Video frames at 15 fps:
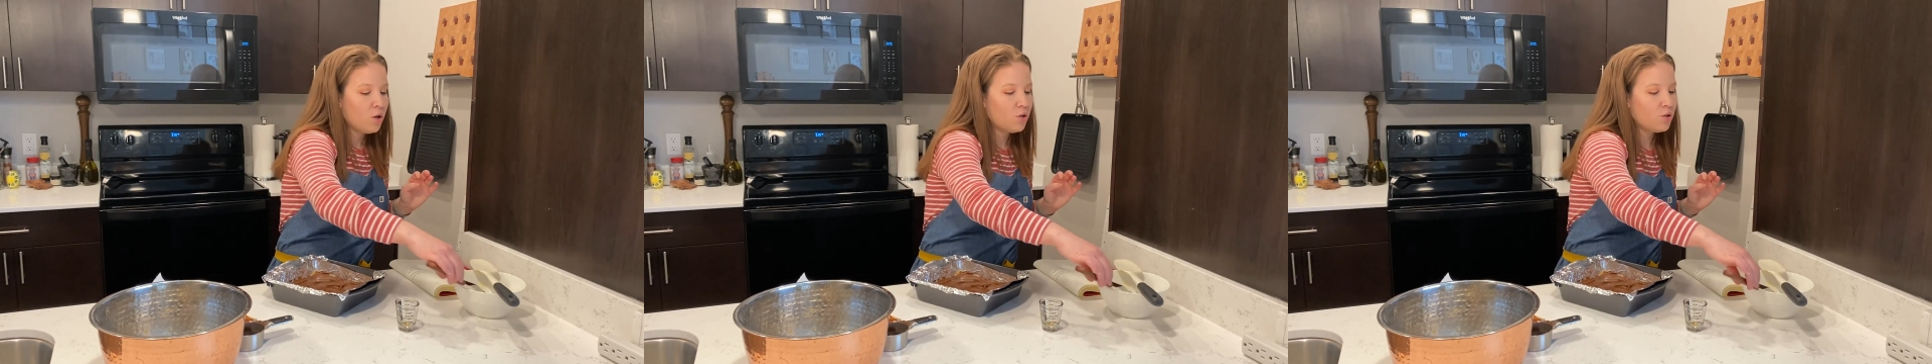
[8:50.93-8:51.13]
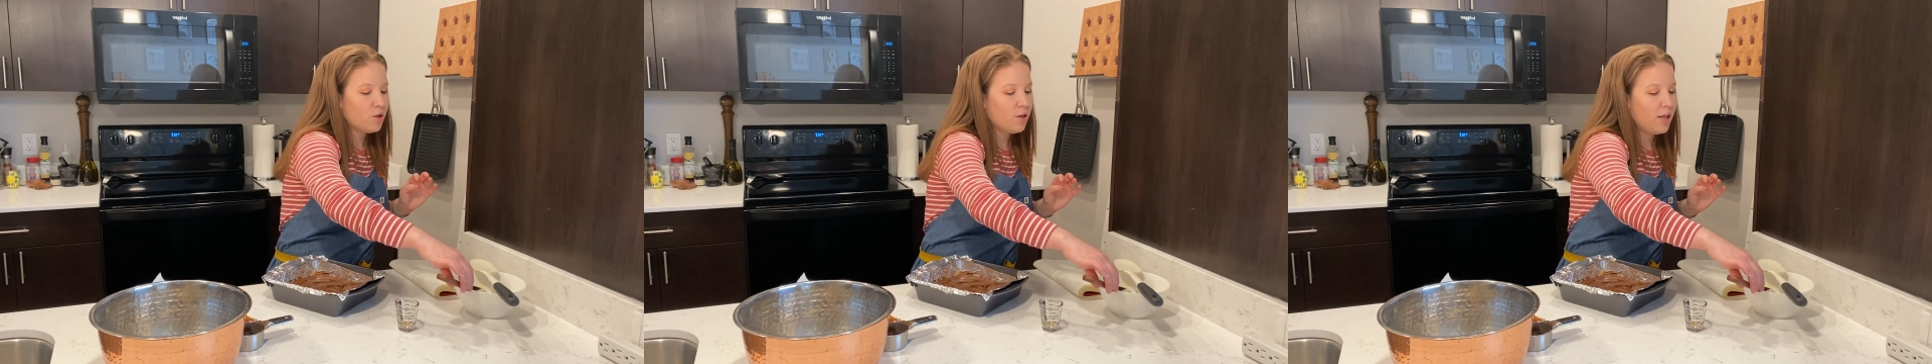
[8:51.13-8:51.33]

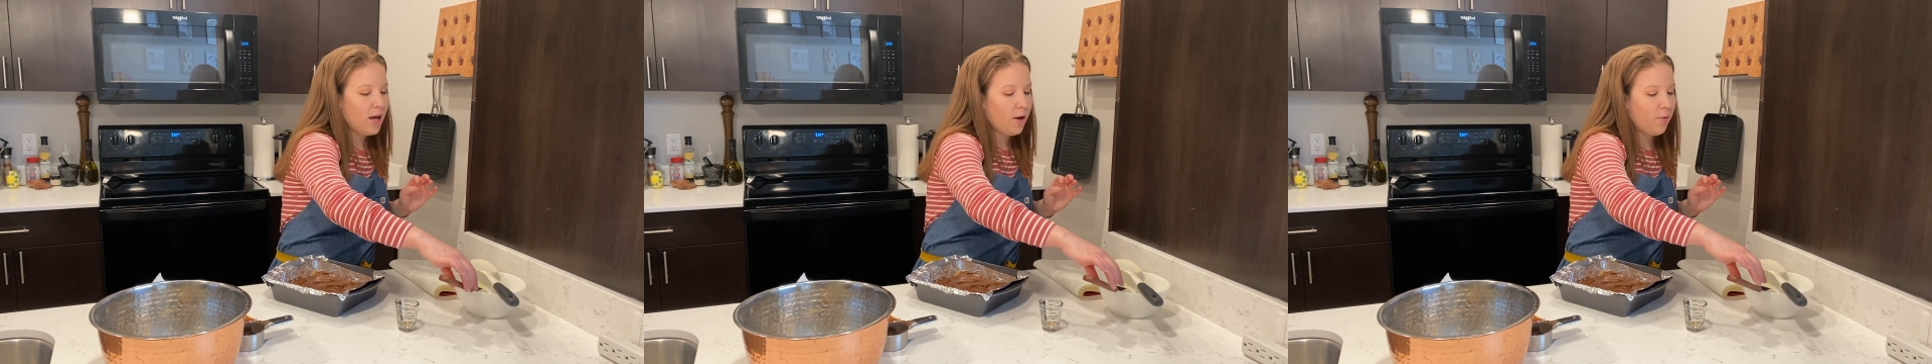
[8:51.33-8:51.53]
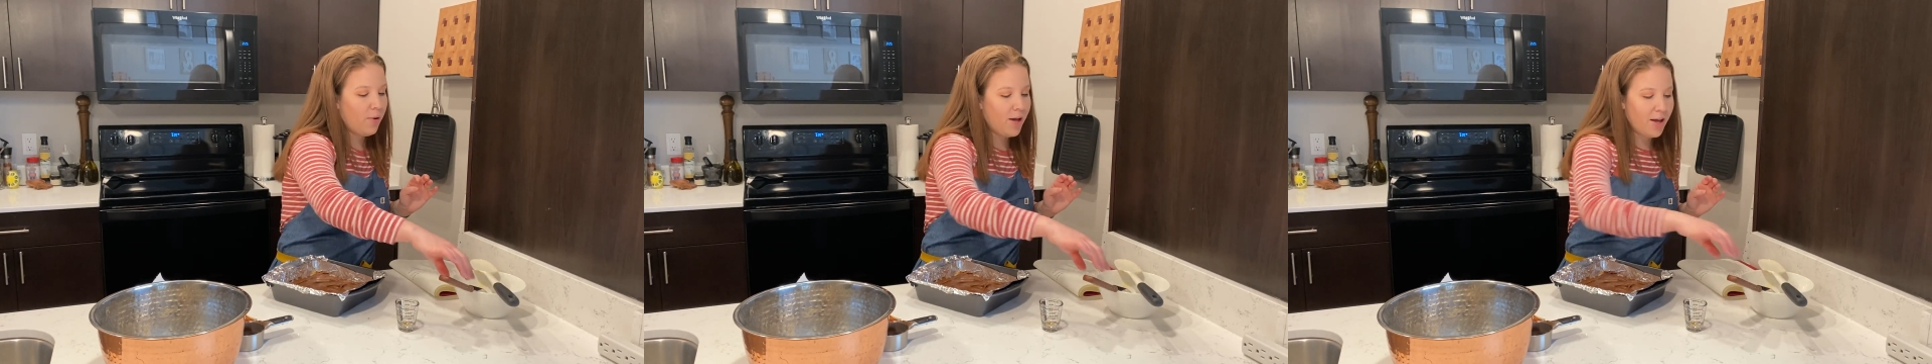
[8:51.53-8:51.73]
So
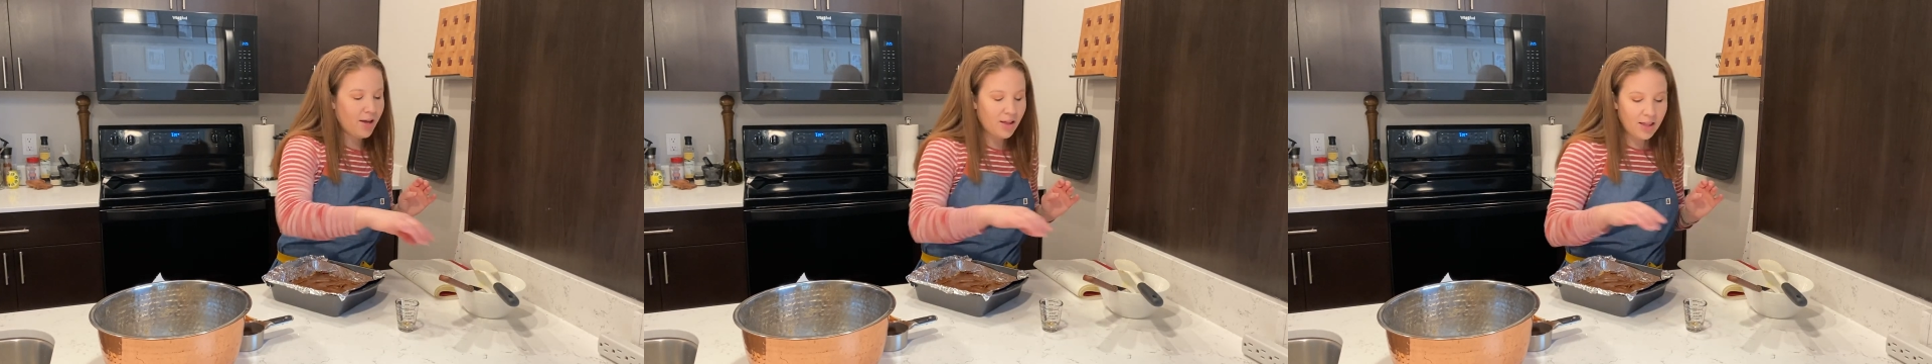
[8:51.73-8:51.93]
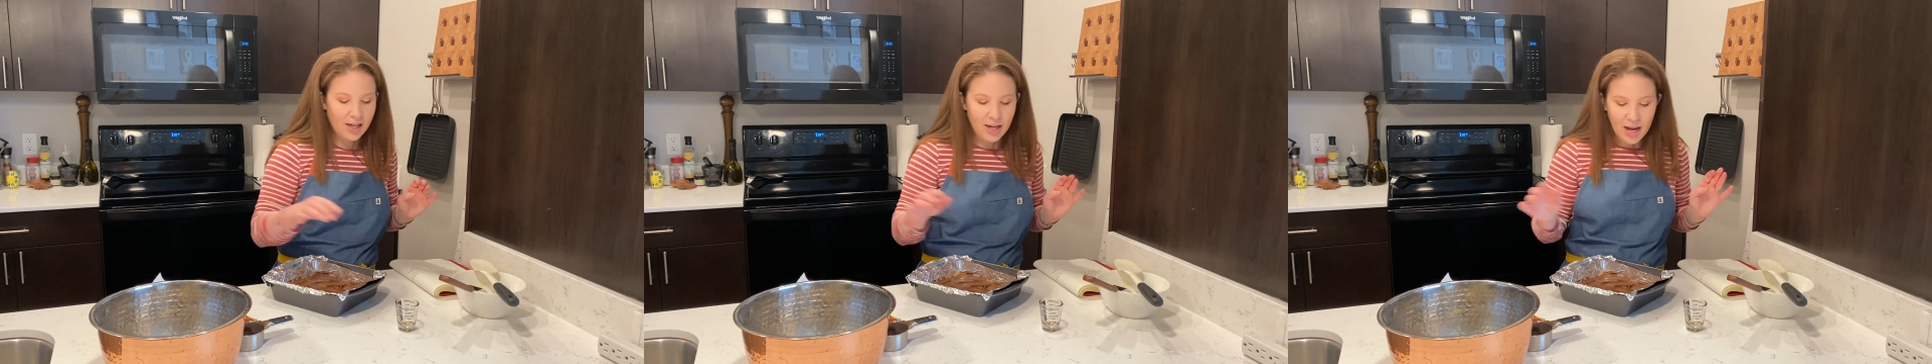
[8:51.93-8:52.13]
that
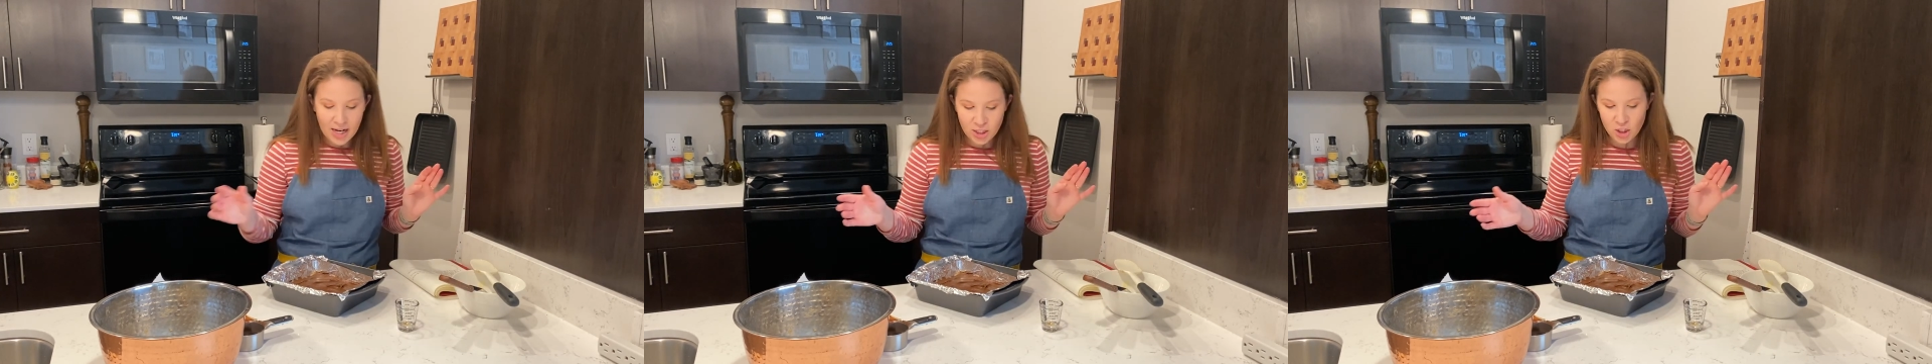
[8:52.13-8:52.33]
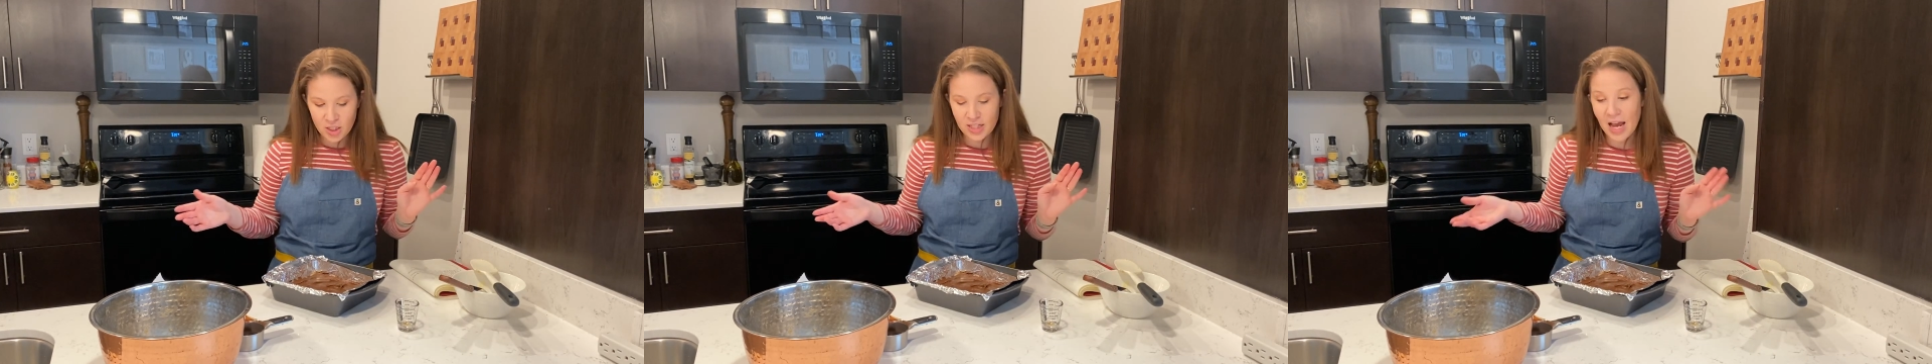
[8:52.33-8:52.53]
way, like,
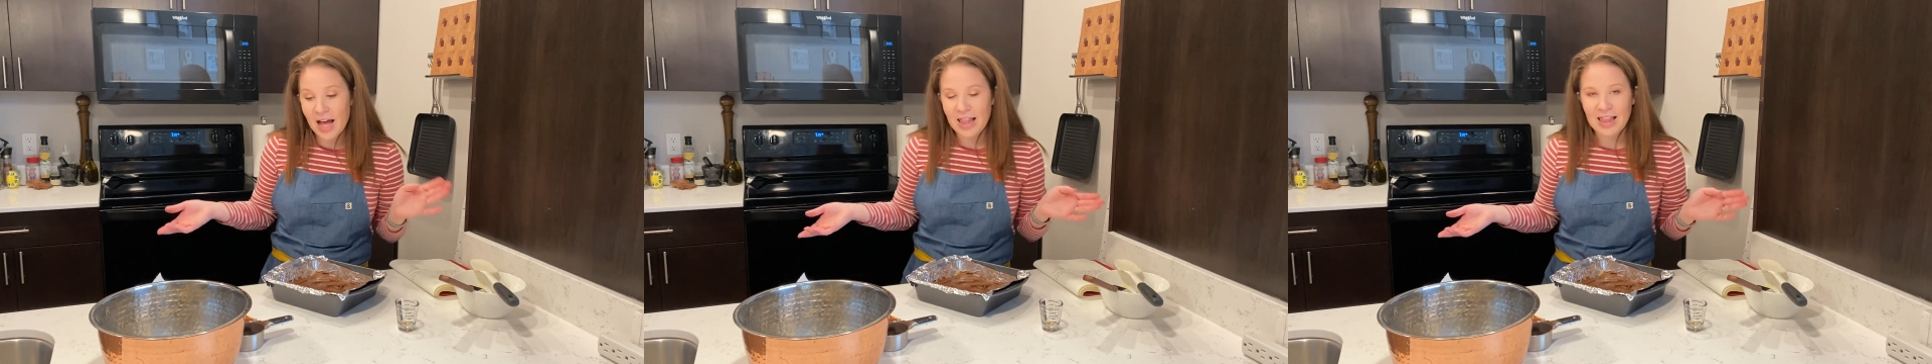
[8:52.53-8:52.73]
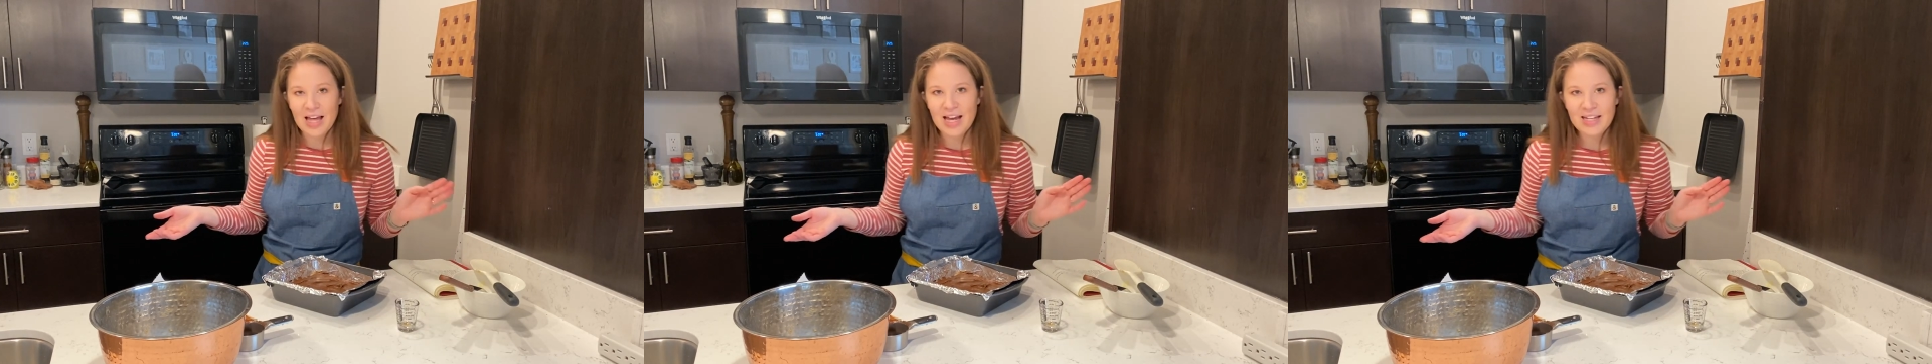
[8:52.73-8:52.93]

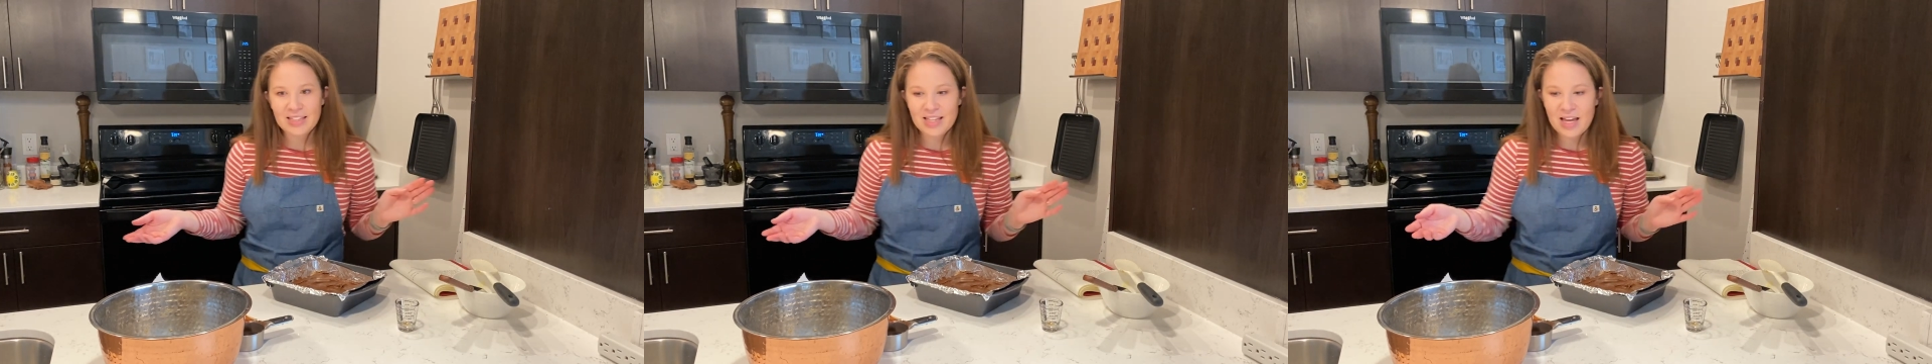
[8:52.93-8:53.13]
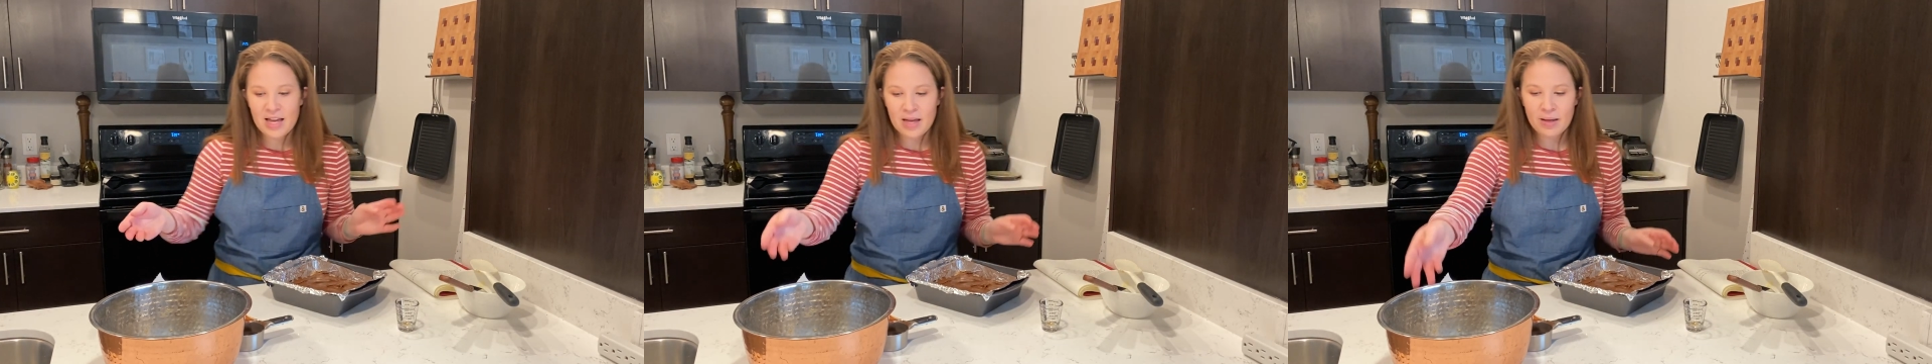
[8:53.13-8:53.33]
I like
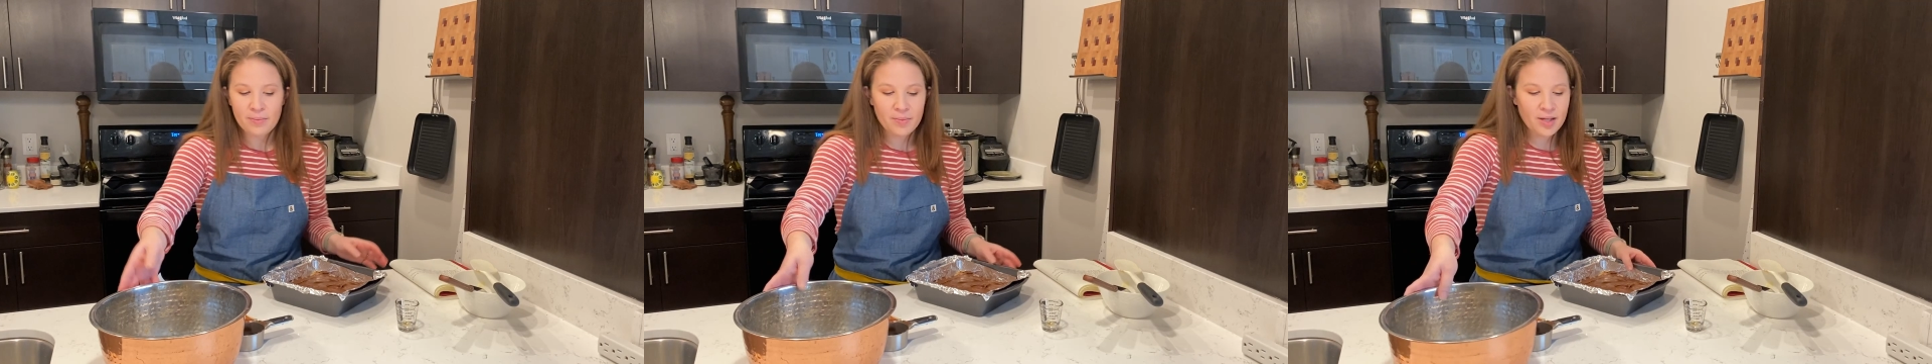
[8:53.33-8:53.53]
them,